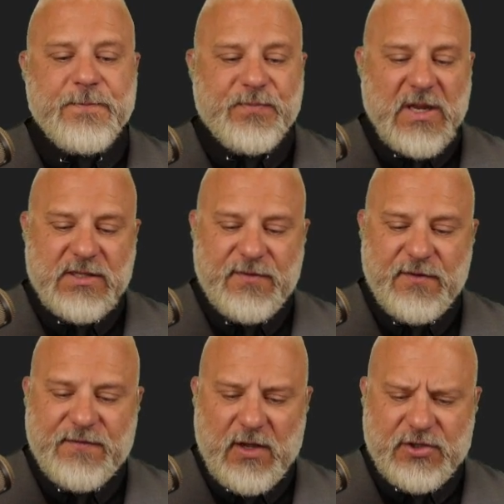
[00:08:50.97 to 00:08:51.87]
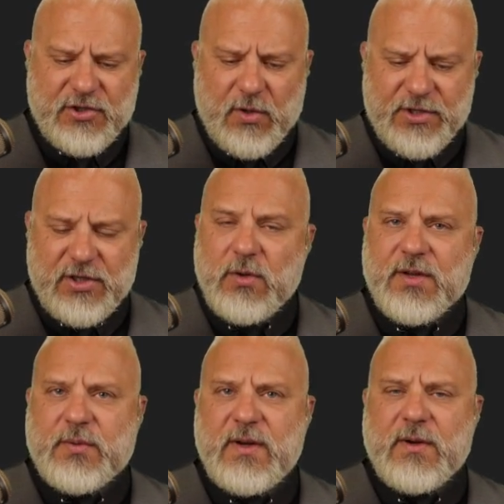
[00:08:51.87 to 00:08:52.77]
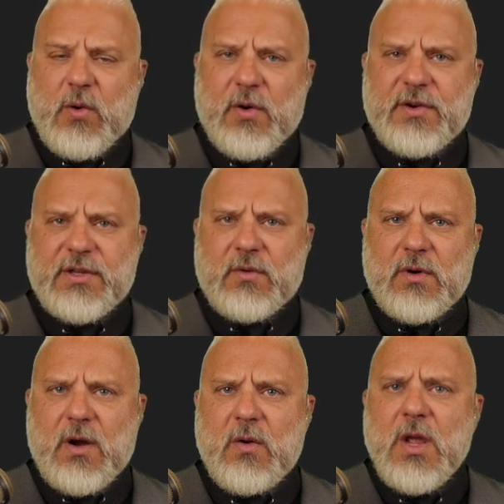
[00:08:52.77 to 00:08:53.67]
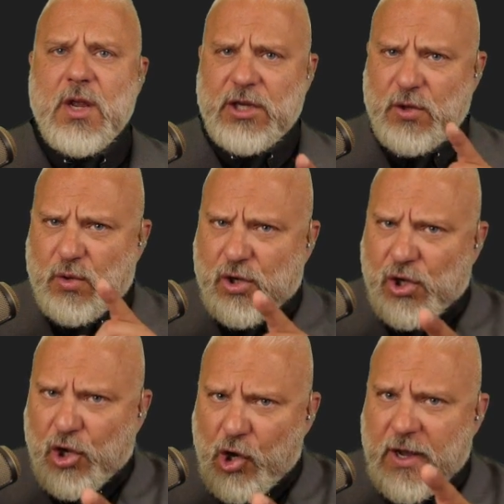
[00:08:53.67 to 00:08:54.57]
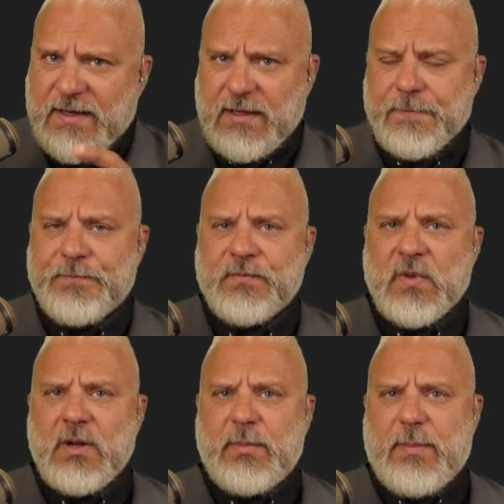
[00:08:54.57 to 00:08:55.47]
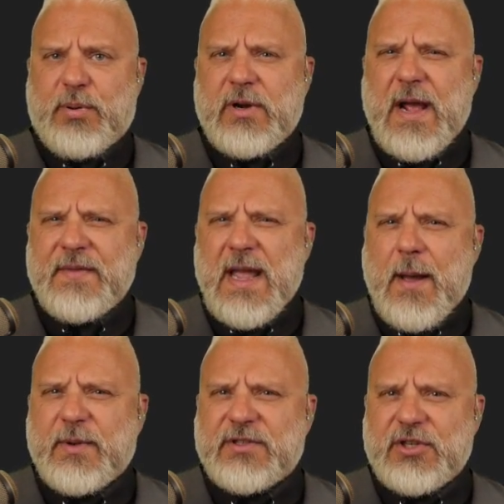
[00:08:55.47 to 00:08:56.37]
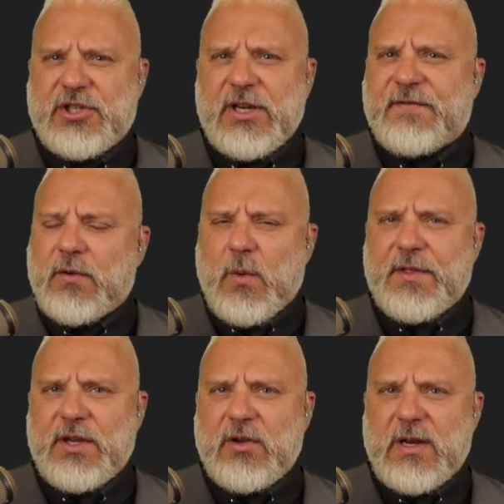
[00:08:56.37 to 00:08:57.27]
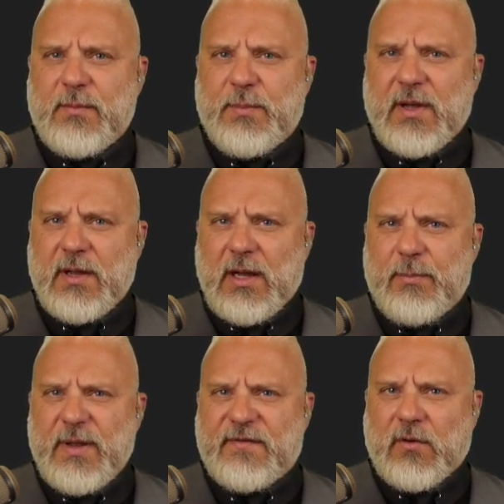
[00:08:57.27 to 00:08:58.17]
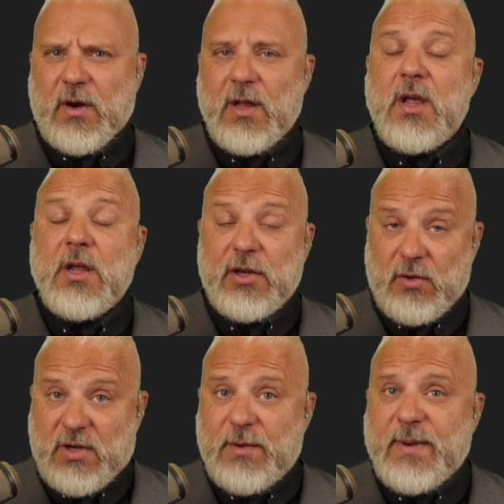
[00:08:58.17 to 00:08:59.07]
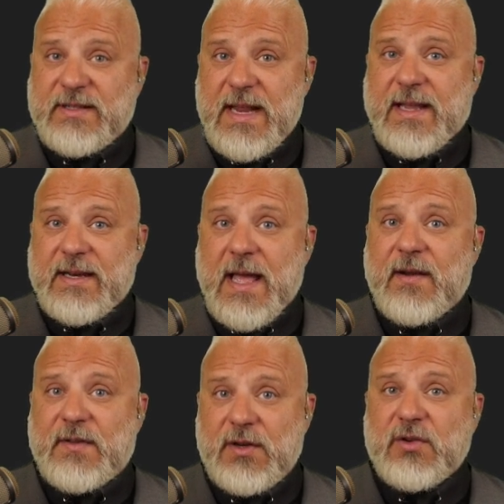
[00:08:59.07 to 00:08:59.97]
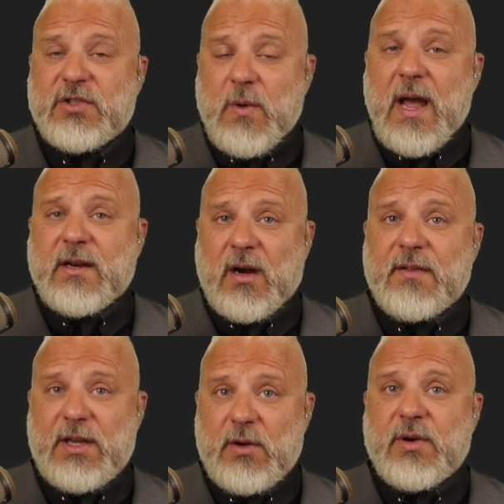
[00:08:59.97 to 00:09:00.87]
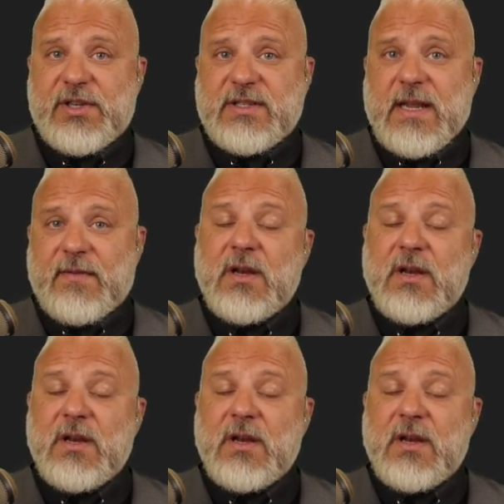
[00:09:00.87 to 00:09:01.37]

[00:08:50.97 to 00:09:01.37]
is if you fell short 2 or 3 quarters in a row, you could be put on the opposite shift, the one that you didn't bid for. You could be taken out of the new squad car that you were just given,